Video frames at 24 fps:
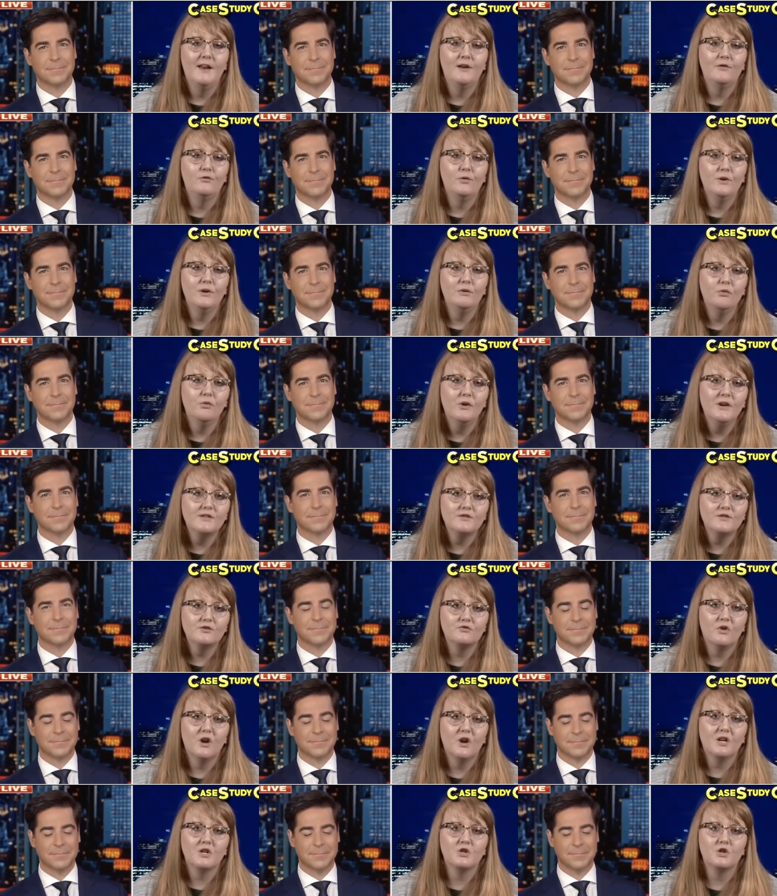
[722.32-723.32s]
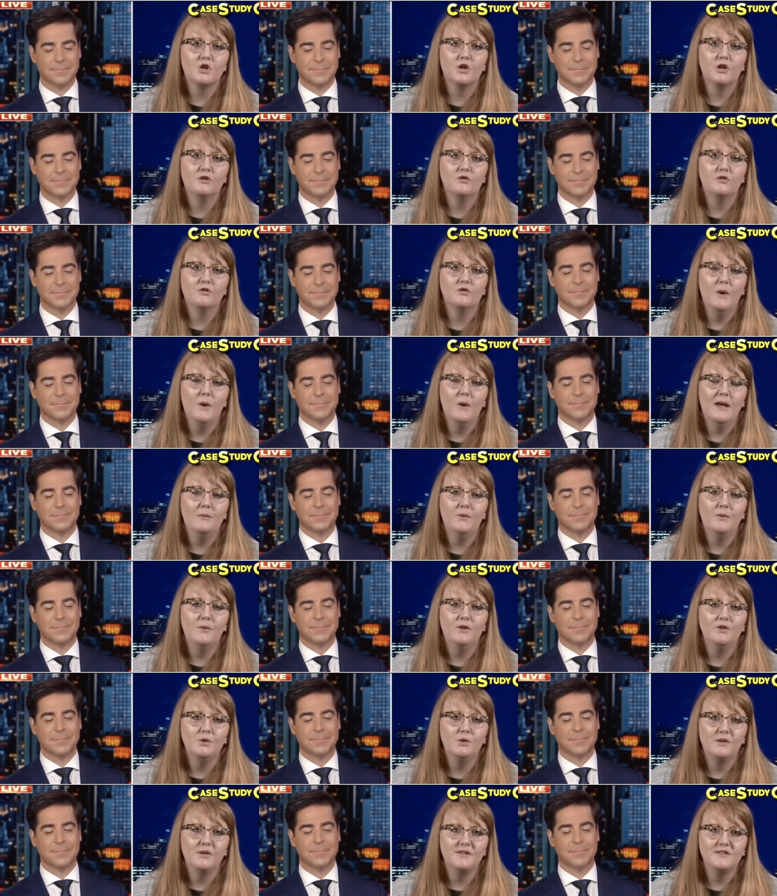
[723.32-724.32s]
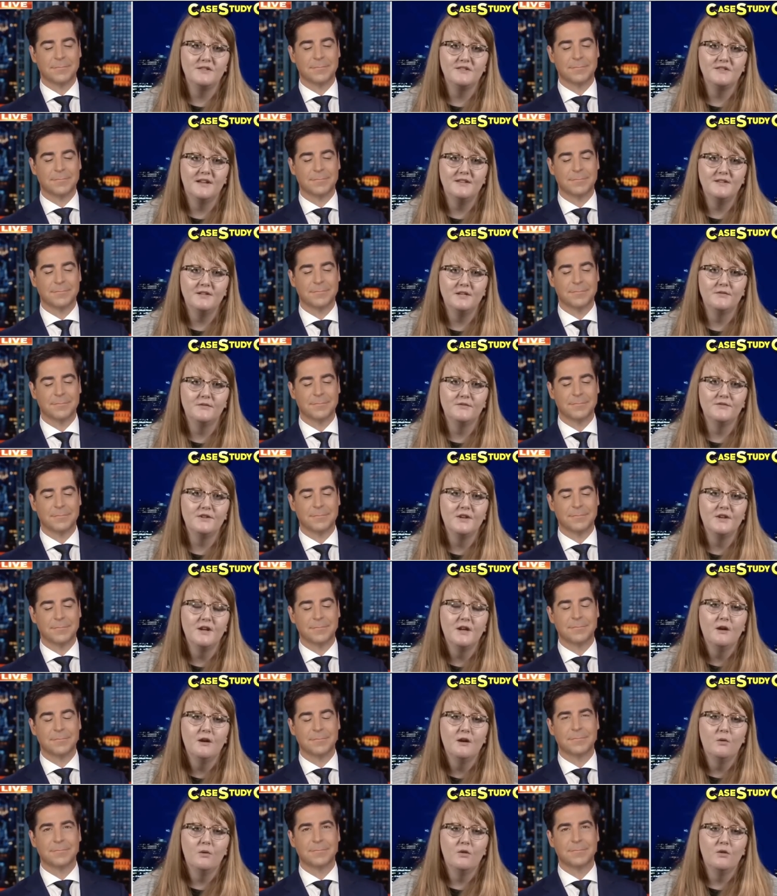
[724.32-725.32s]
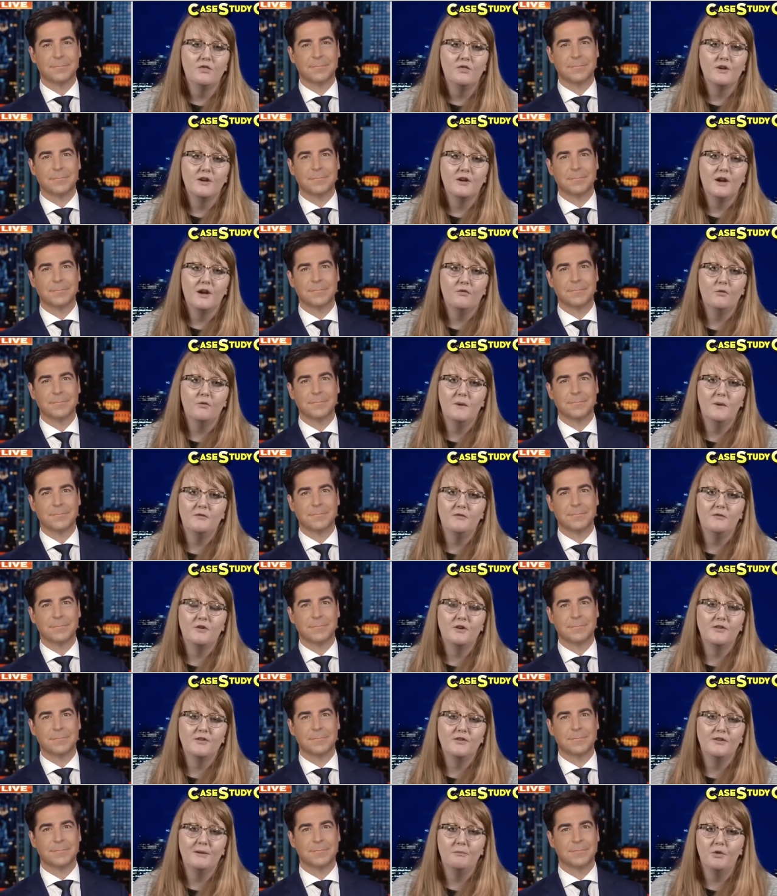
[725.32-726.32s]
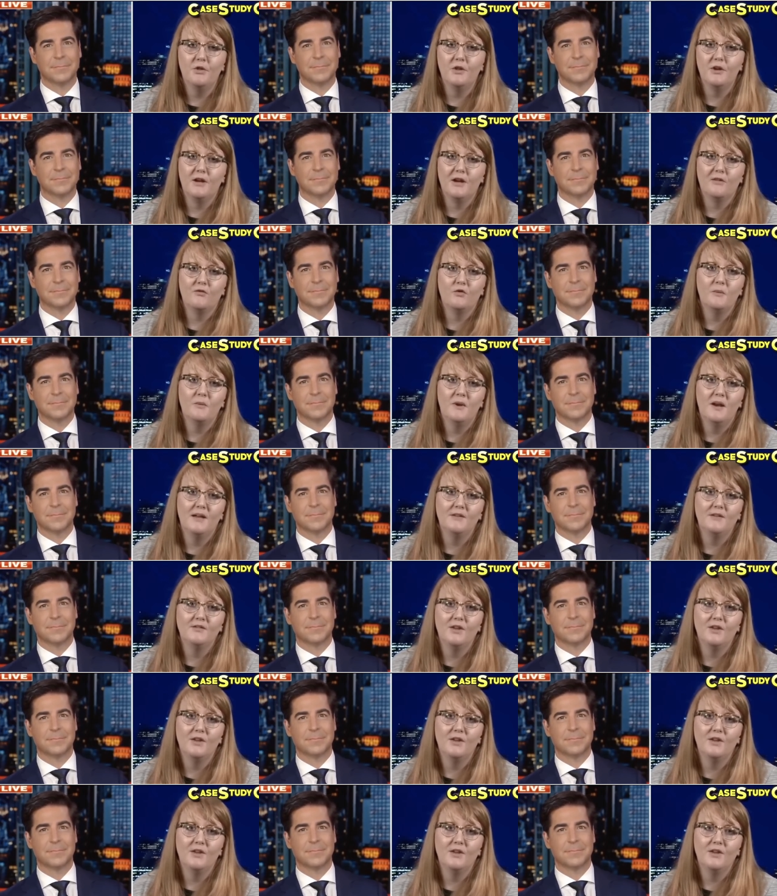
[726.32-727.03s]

Speaker 1: And if we restructured the way we do incentives with the government, for example, the government